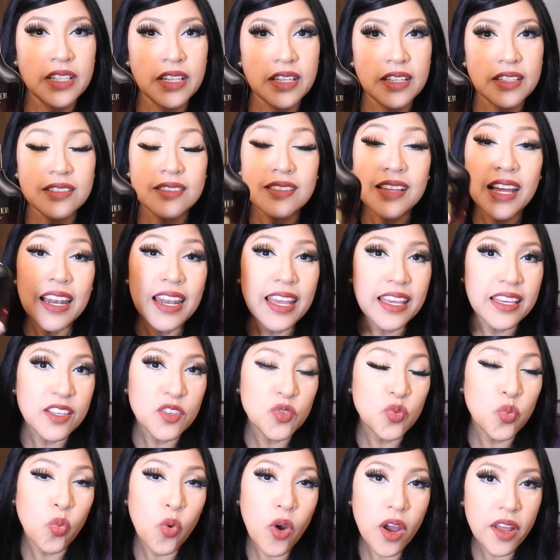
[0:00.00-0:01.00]
it's not like
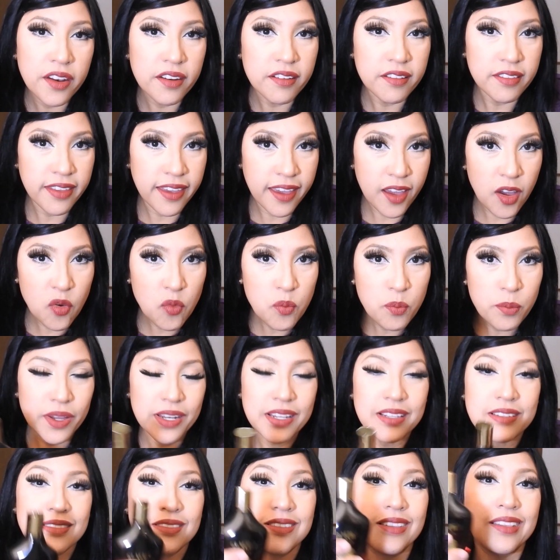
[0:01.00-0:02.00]
it's watered down,
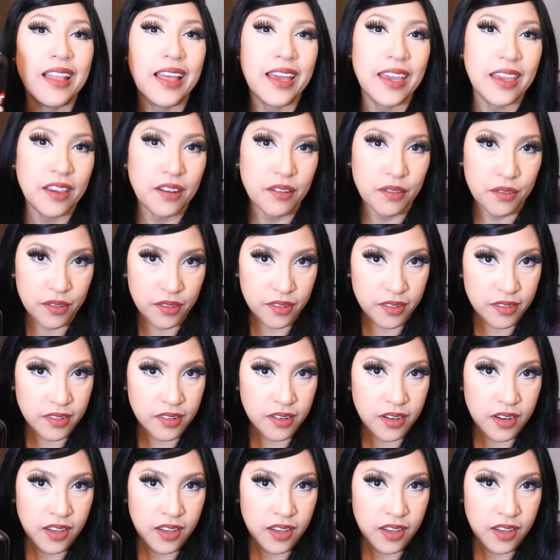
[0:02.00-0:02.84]
but it's lighter.